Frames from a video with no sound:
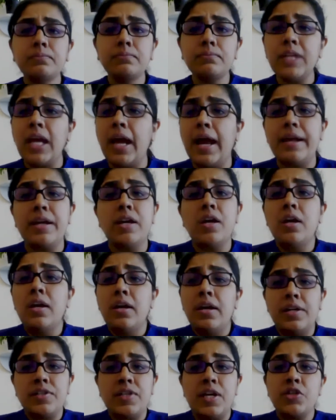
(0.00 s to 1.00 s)
And
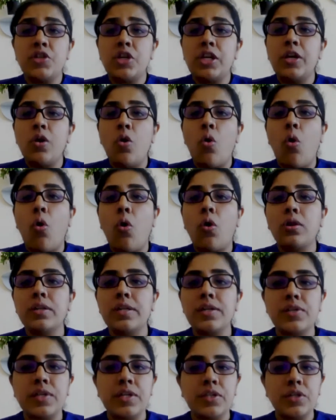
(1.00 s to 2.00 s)
essentially, all
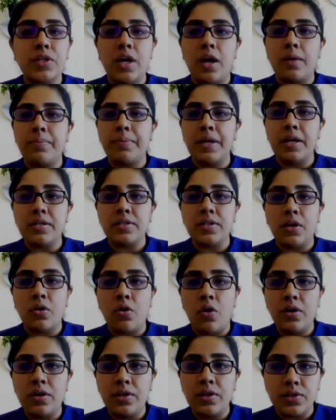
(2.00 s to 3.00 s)
the CGRP
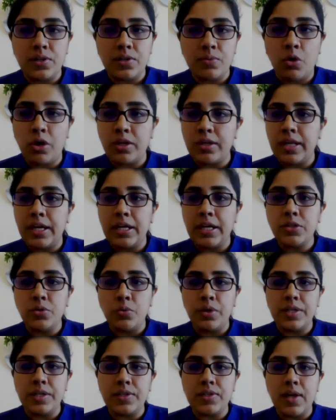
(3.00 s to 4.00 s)
antagonists, what they
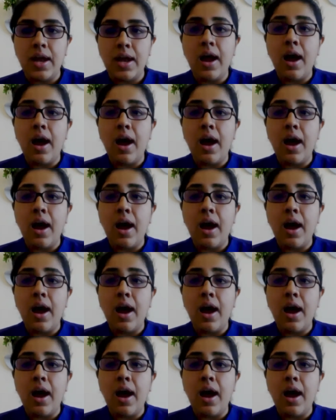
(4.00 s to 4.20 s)
do is